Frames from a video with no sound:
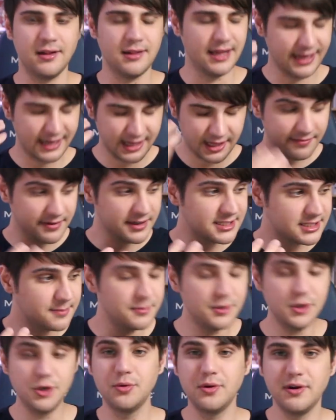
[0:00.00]
Like, give us
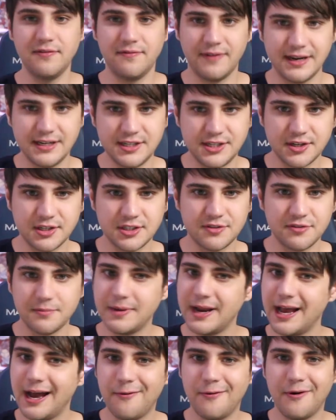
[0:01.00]
some new adventures
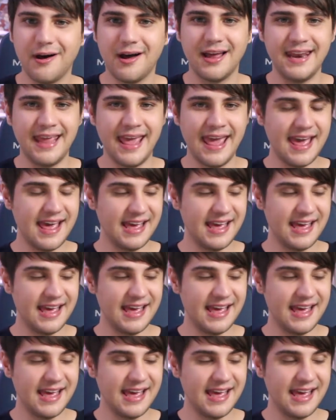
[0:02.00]
from now on.